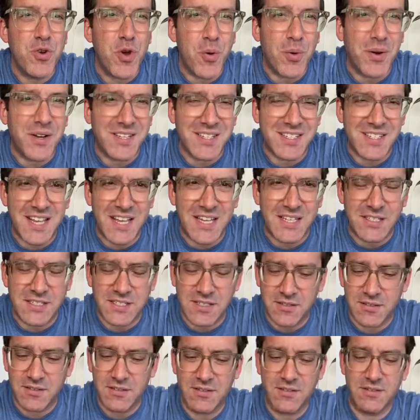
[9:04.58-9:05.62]
what it says.
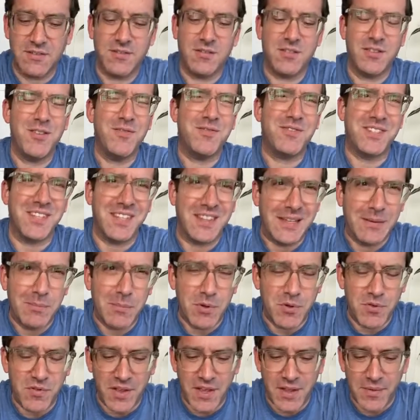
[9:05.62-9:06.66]
You've seen the
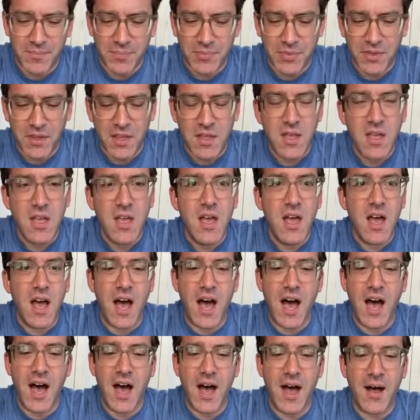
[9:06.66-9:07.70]
movie.
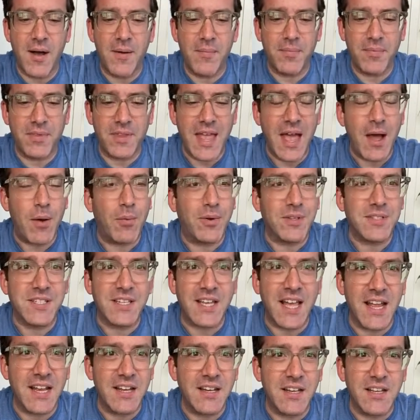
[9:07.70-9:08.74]
Once
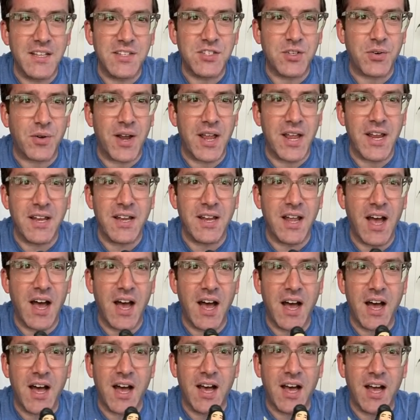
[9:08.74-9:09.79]
again, it's great.
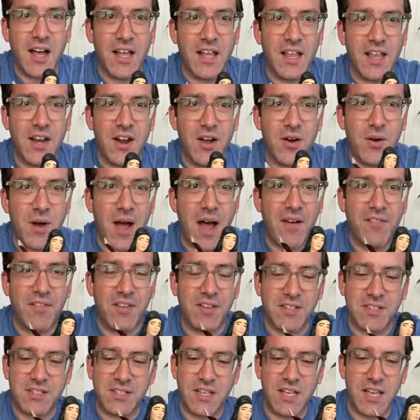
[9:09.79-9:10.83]

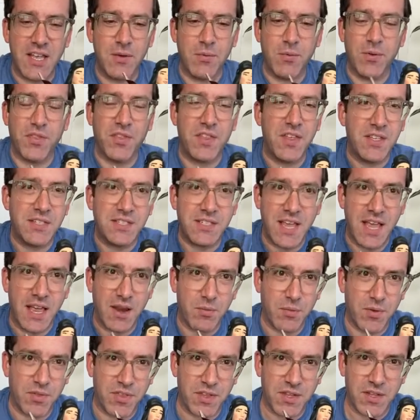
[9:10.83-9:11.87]
Obviously with this
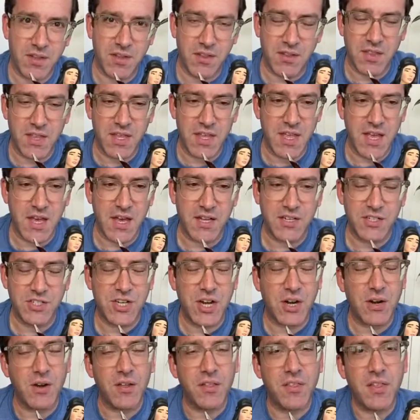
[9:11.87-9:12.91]
and with the
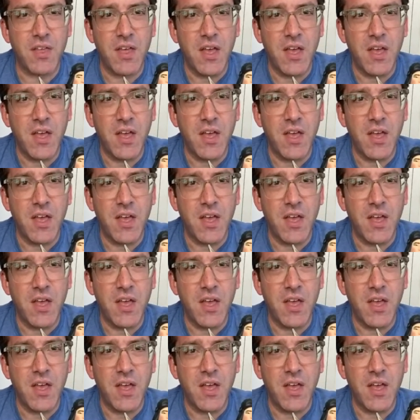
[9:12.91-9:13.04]
Jareth,